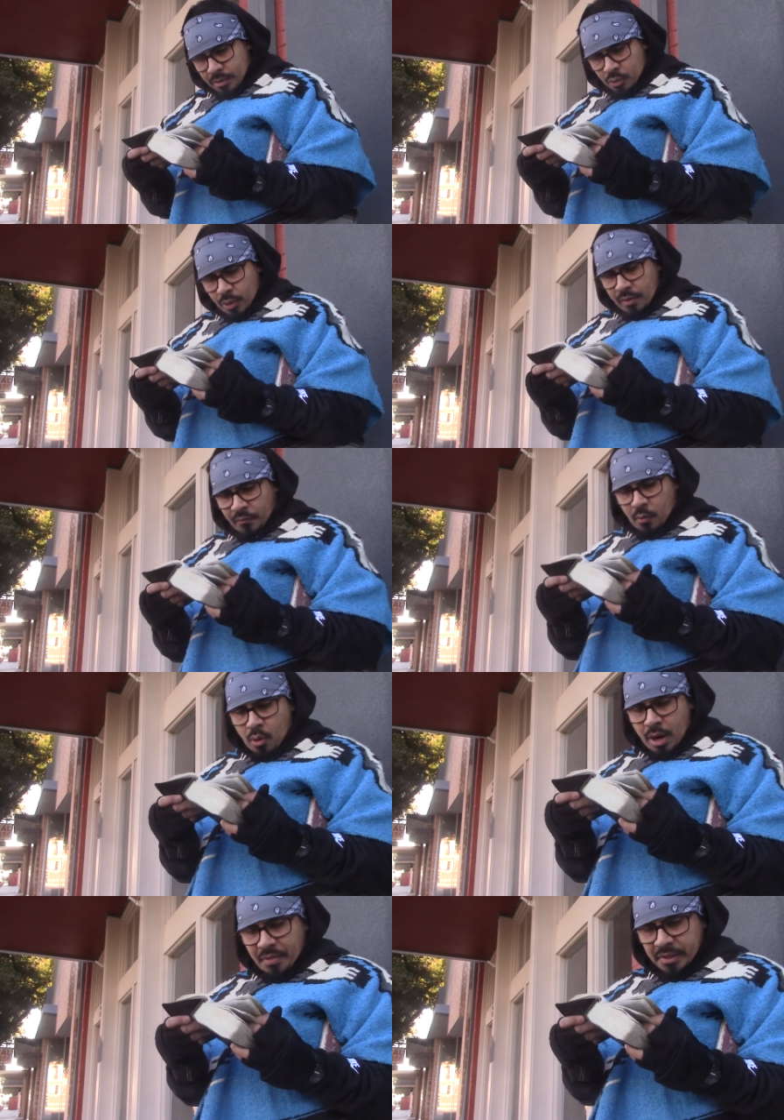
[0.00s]

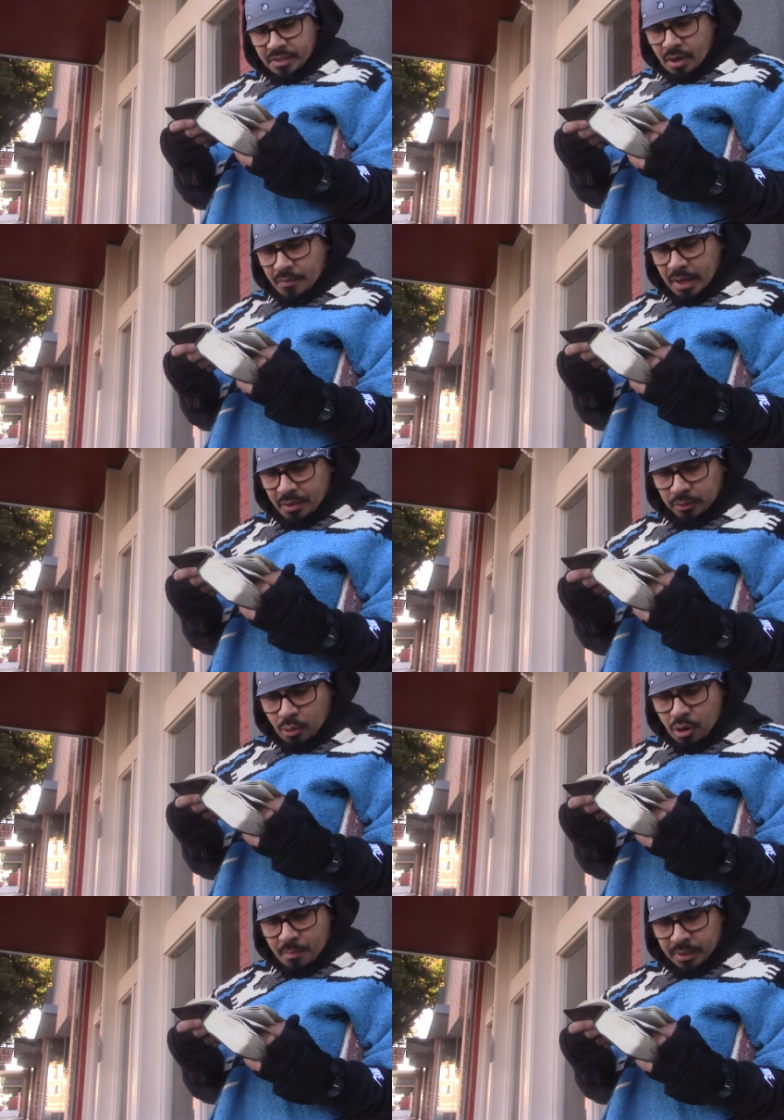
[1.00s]
24. And the servant of the
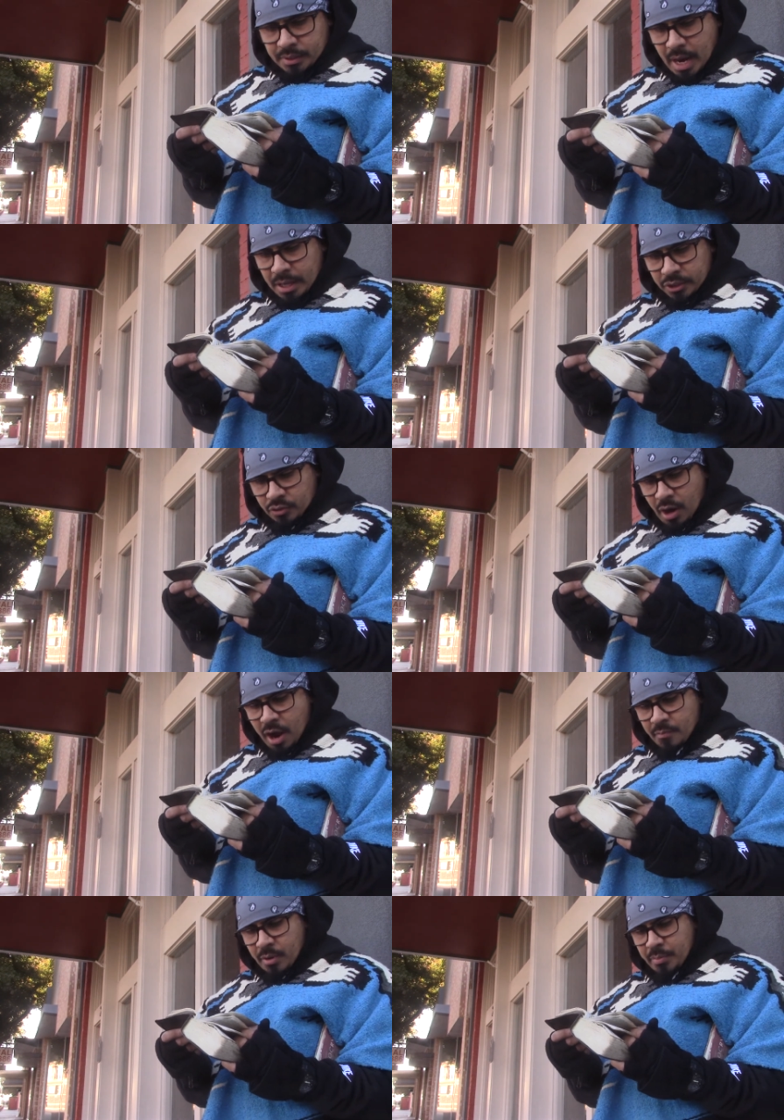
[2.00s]
Lord must not
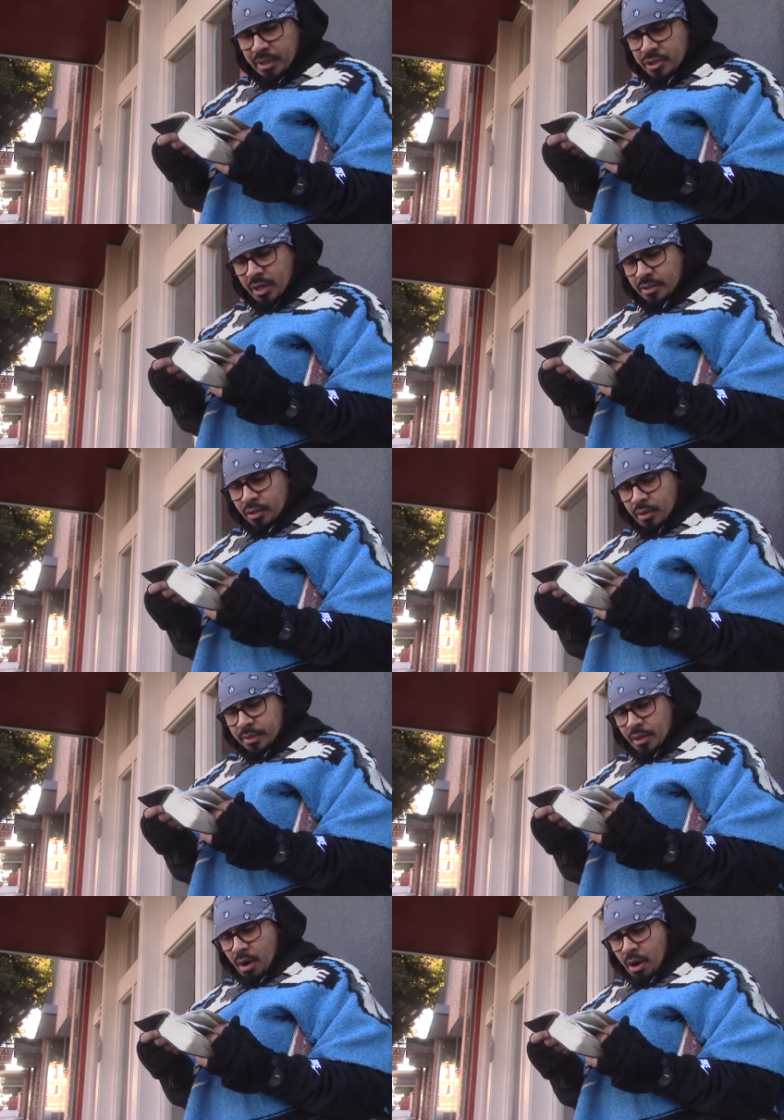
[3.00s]
strive, but be gentle
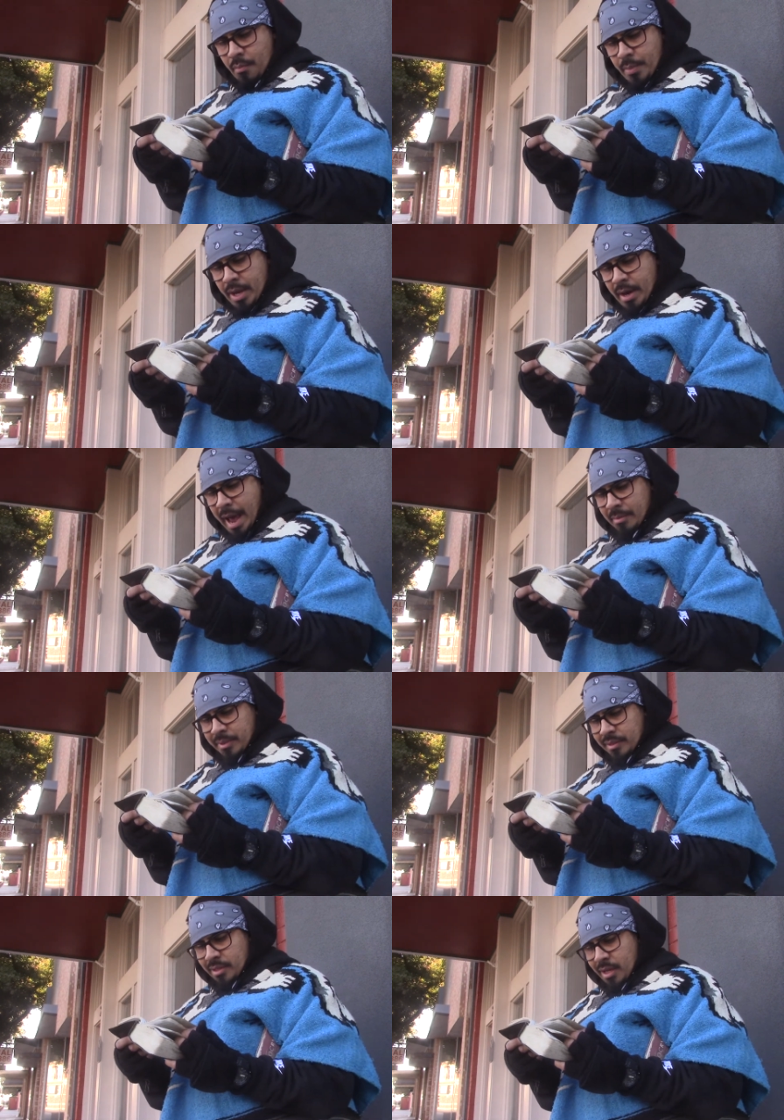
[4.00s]
unto all men, apt
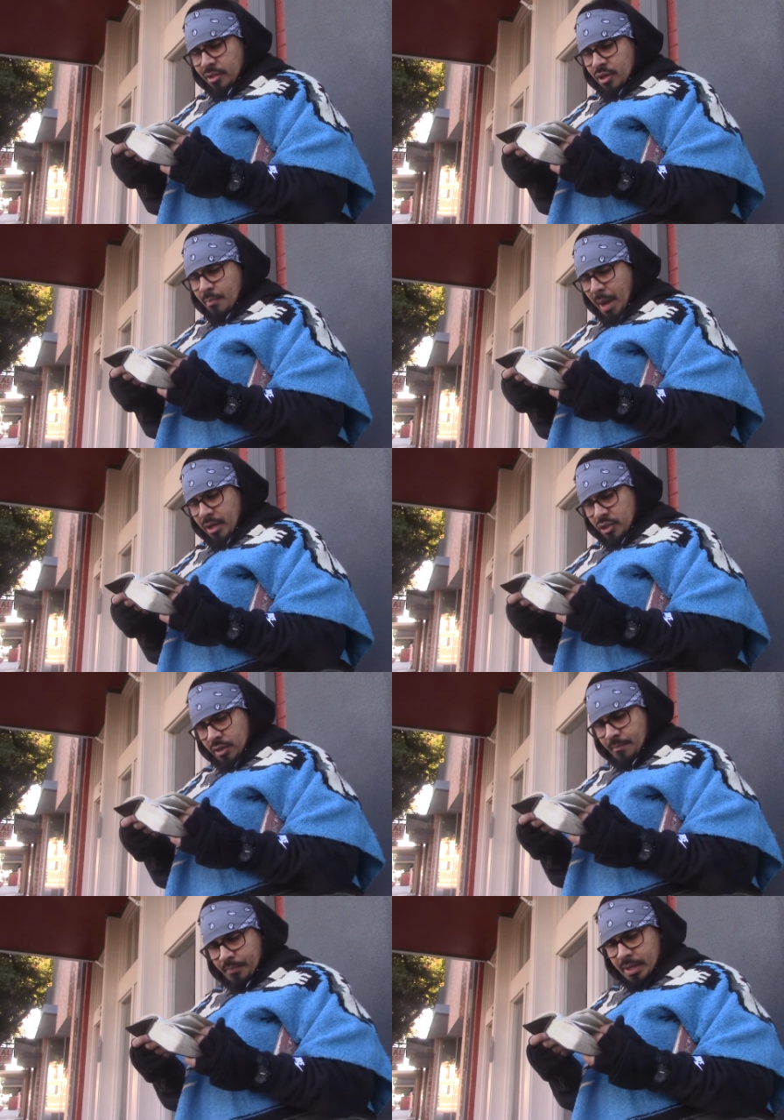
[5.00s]
to teach, patient,